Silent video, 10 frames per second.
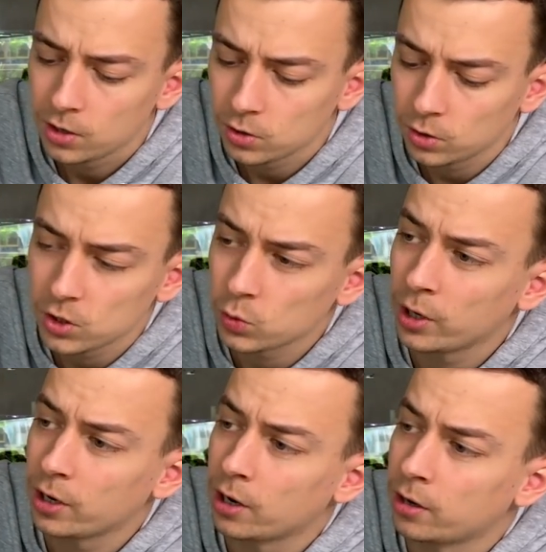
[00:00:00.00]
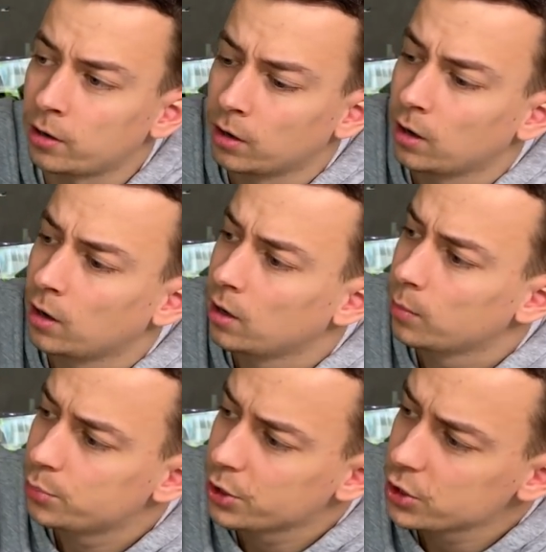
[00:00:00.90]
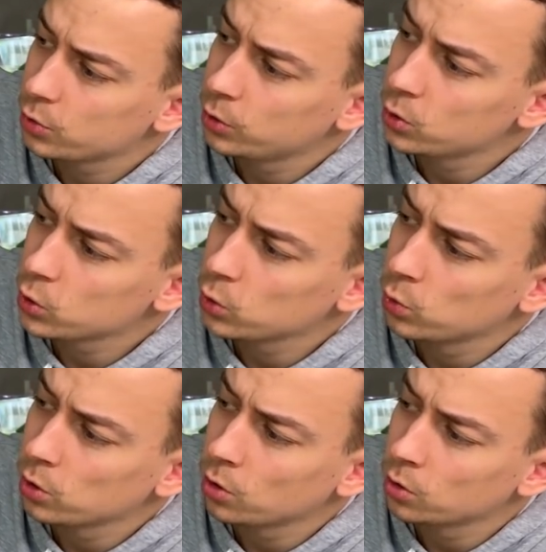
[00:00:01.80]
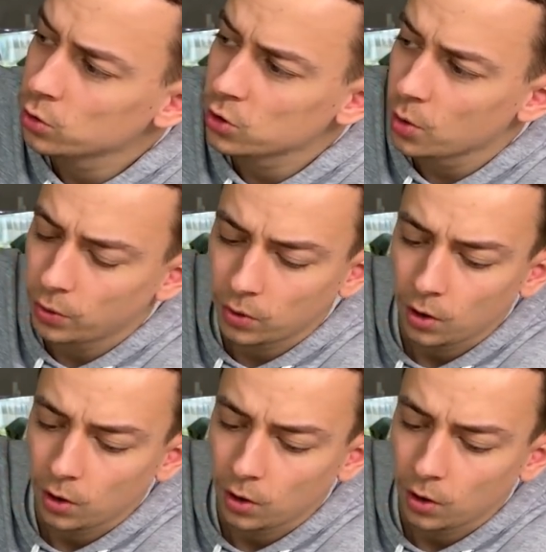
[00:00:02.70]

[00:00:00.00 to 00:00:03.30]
So this is where our pressure reducer will go on top.